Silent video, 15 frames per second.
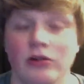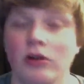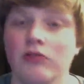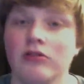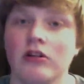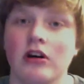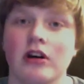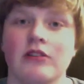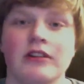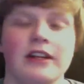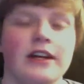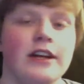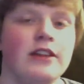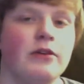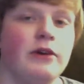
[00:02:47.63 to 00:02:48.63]
Overall, I really
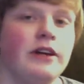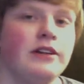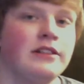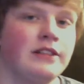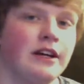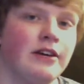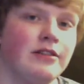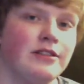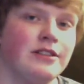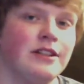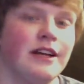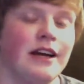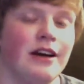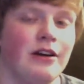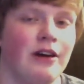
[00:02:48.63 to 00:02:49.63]
like the way it sounds
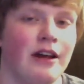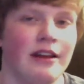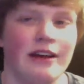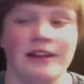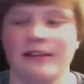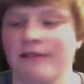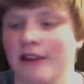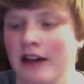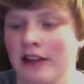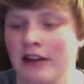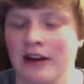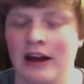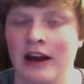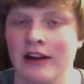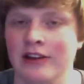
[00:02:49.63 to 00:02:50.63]
now. I like the fact that it
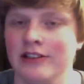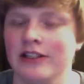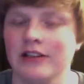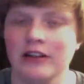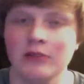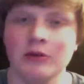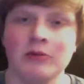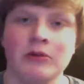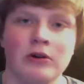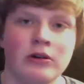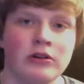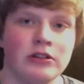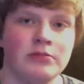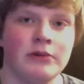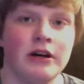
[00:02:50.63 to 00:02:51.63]
added just a little bit more
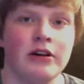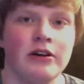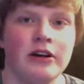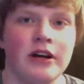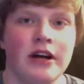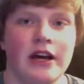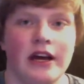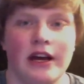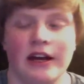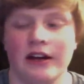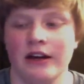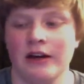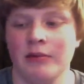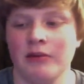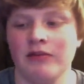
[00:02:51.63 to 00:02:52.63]
horsepower, and
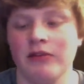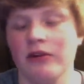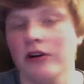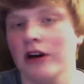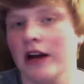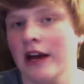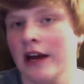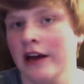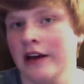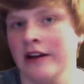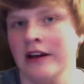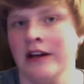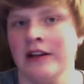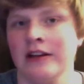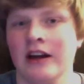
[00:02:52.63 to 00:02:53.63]
uh, before I had
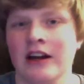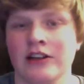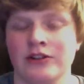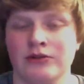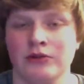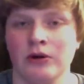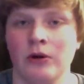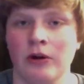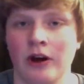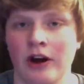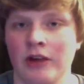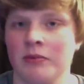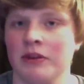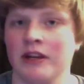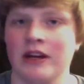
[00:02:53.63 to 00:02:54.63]
a lot of drone on
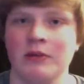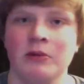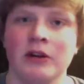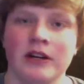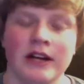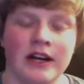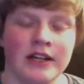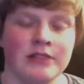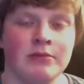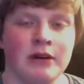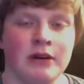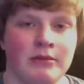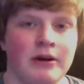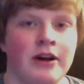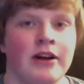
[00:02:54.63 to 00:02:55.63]
it, but then I put an
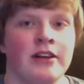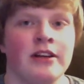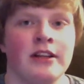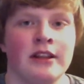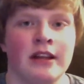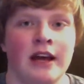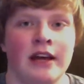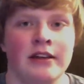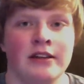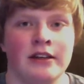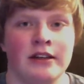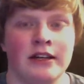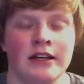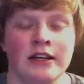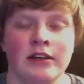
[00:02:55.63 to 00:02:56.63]
X-pipe on it, and that uh,
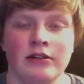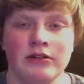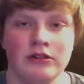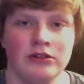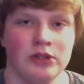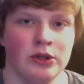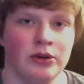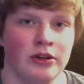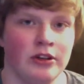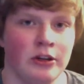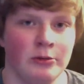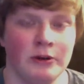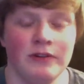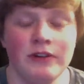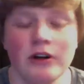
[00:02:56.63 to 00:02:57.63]
that killed the drone a little
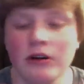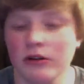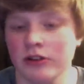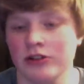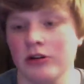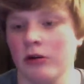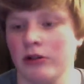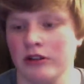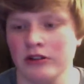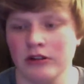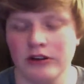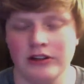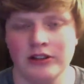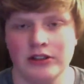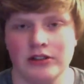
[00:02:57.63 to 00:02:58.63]
bit. If you don't know what drone is, go
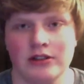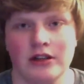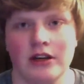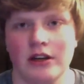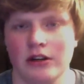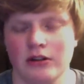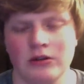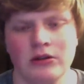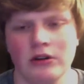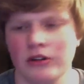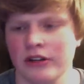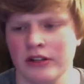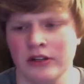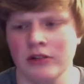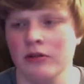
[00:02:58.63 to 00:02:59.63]
ahead and just Google
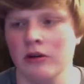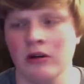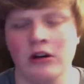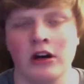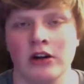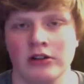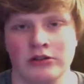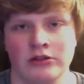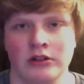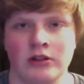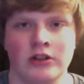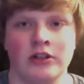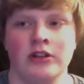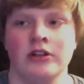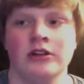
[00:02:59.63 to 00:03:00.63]
it, Google car drone,
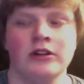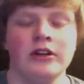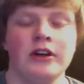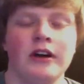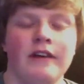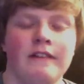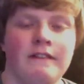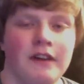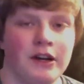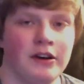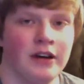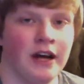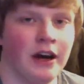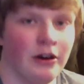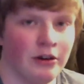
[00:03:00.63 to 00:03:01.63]
and you'll figure
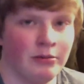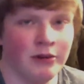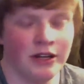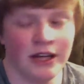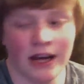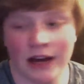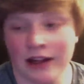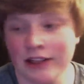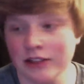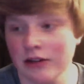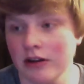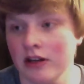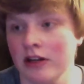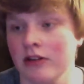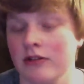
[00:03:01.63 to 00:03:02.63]
it out. But yeah, let's go
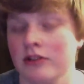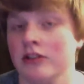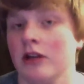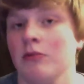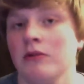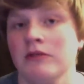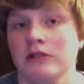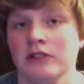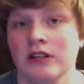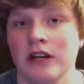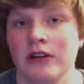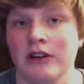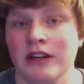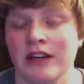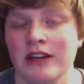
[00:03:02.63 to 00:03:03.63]
ahead and hear the subwoofers
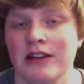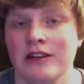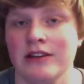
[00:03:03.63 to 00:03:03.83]
now. Again, these